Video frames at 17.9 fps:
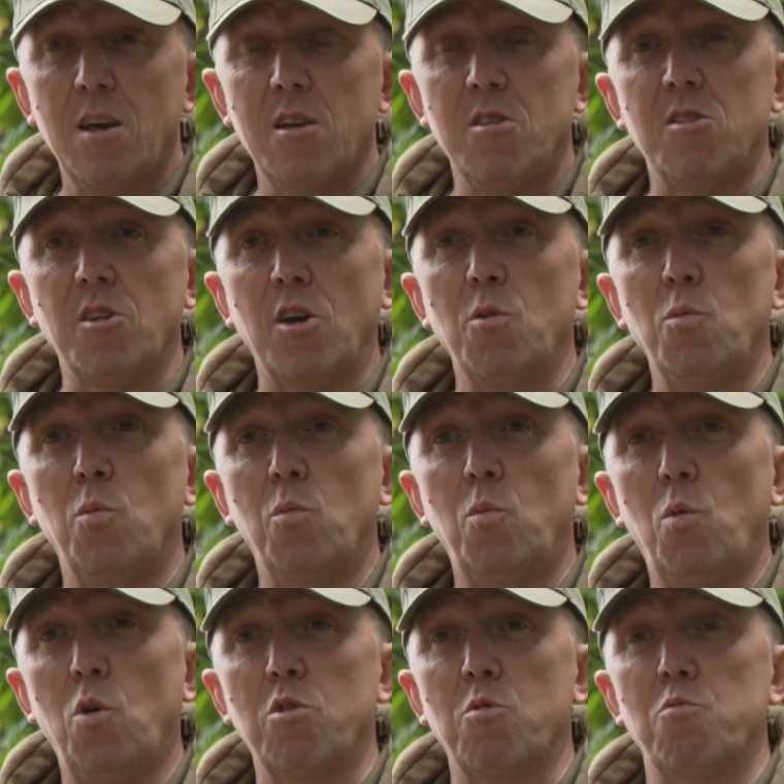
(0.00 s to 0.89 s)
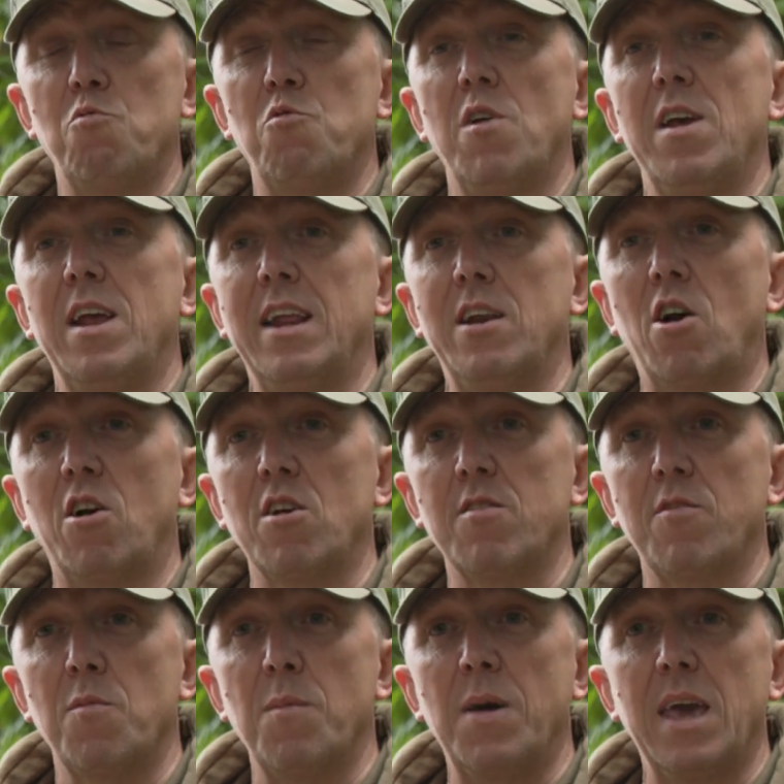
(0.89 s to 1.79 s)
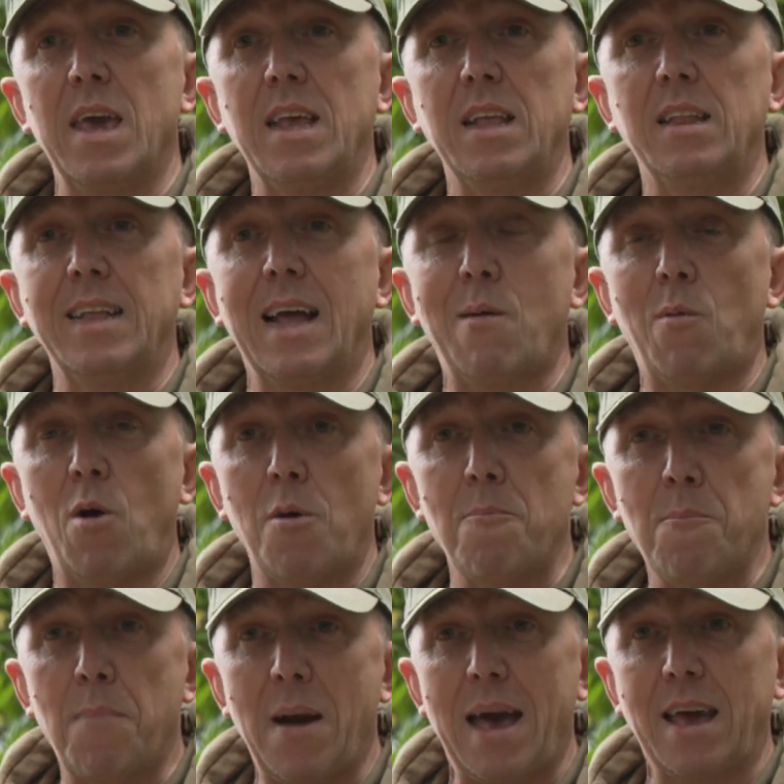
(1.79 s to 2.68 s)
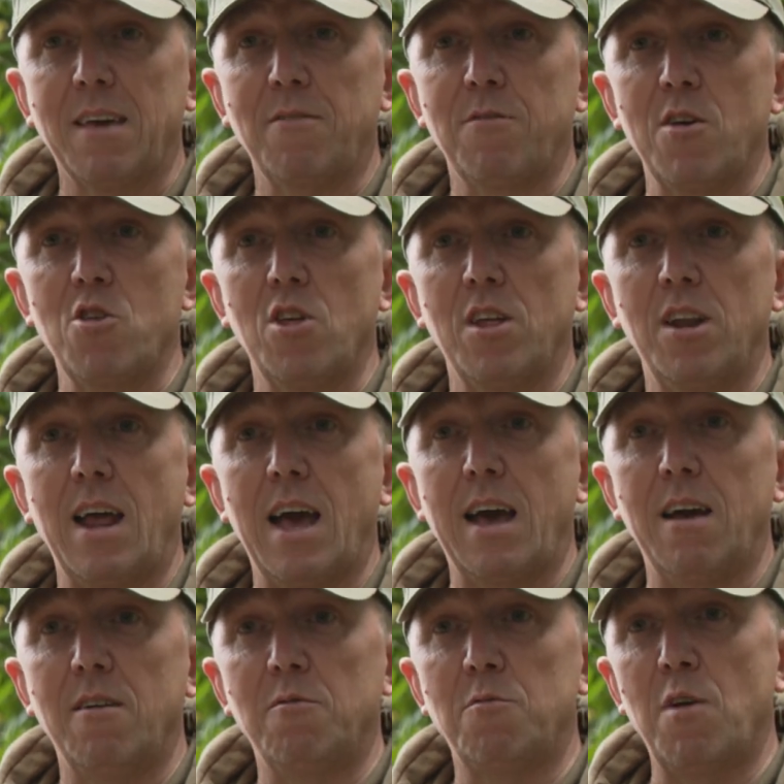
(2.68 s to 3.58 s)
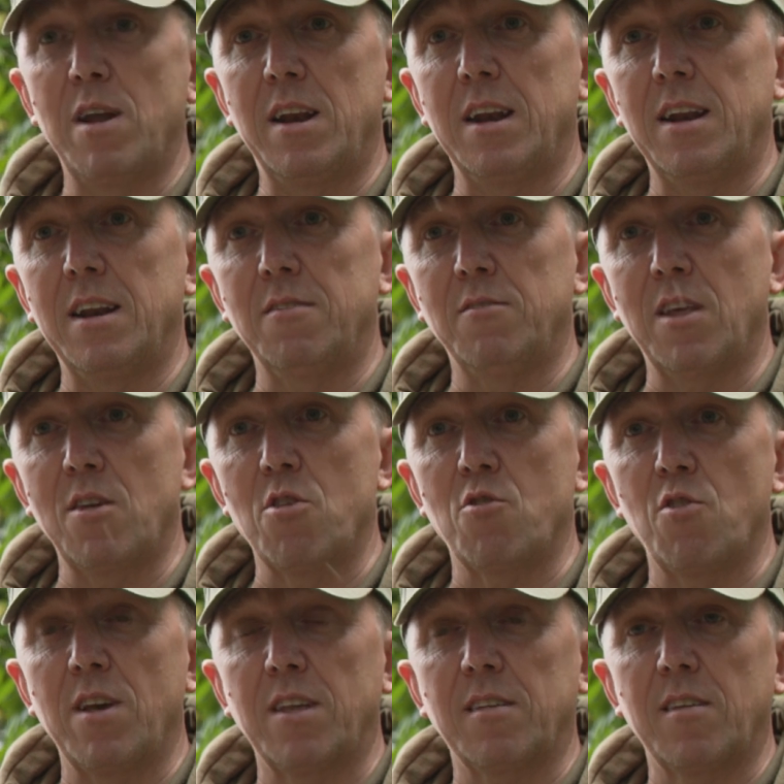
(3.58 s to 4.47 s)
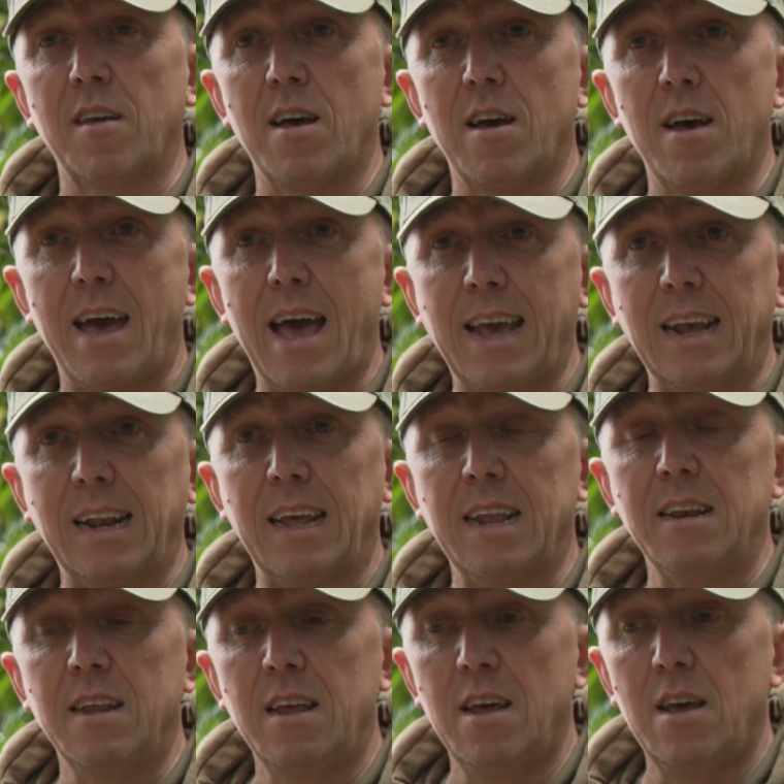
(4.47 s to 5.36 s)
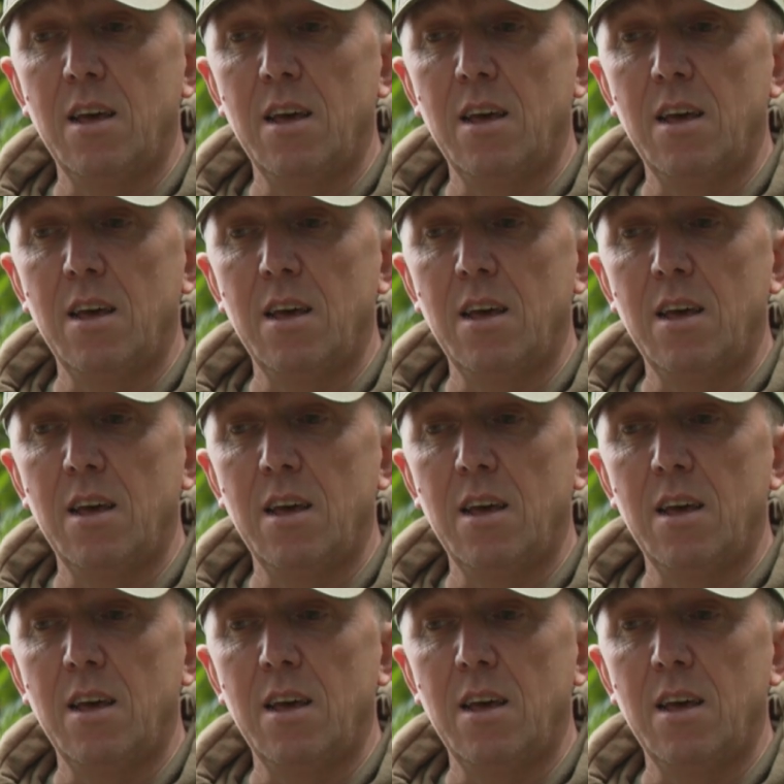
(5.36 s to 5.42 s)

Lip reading: So what's really nice for me, now I'm back fishing at Reading and District angling,